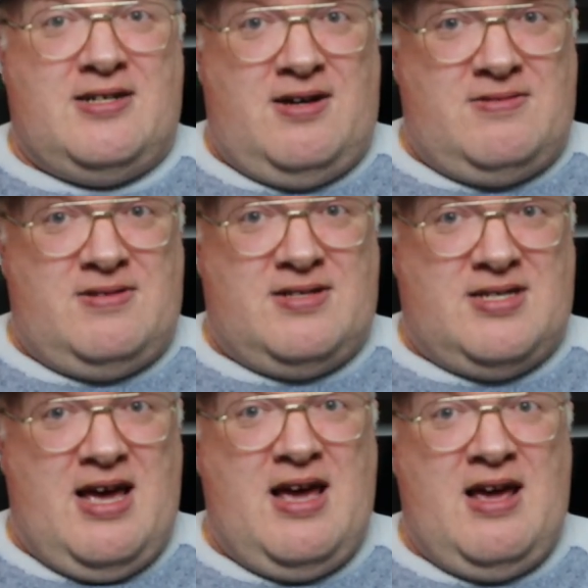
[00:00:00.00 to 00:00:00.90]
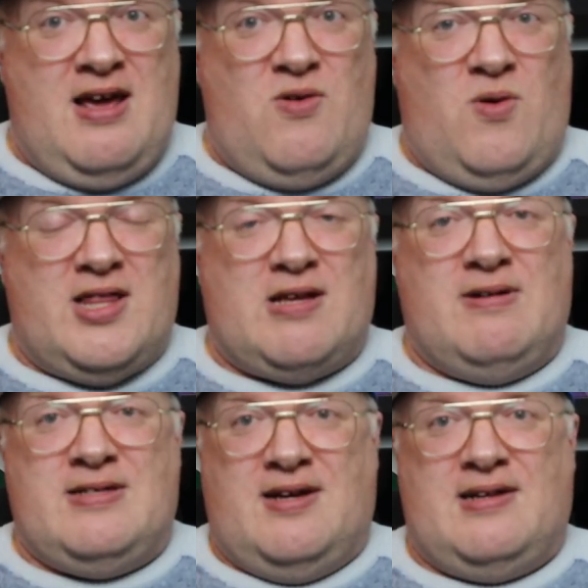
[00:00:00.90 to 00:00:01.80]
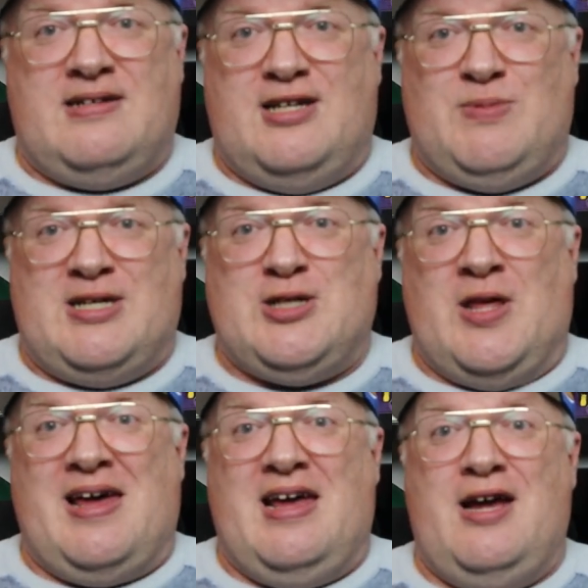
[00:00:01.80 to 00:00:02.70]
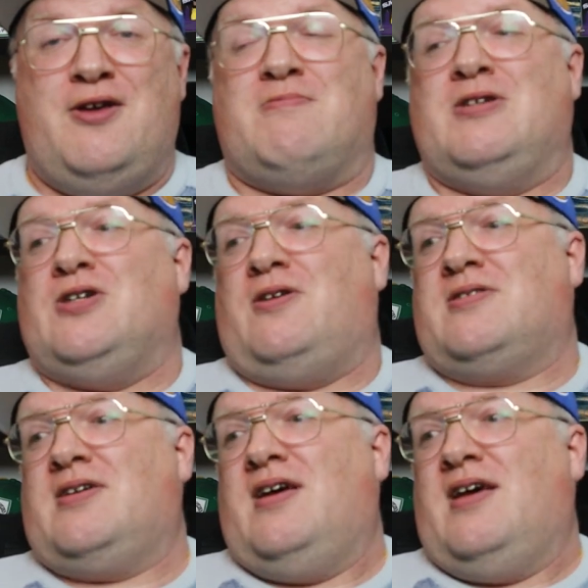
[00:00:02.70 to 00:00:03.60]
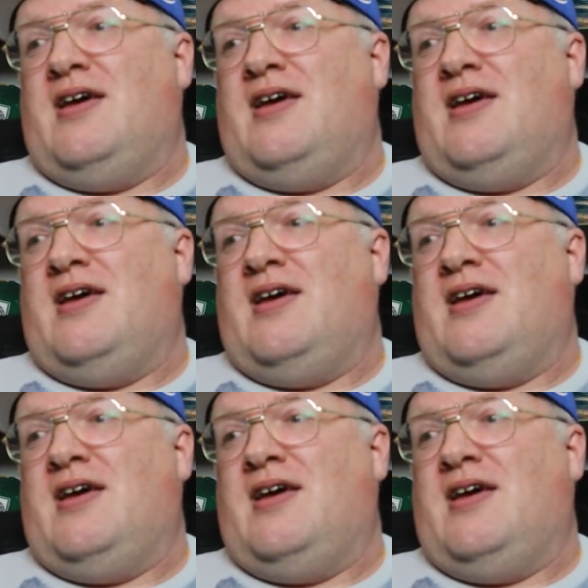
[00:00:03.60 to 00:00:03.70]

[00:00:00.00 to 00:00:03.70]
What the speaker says: don't say what the result is, because I think either result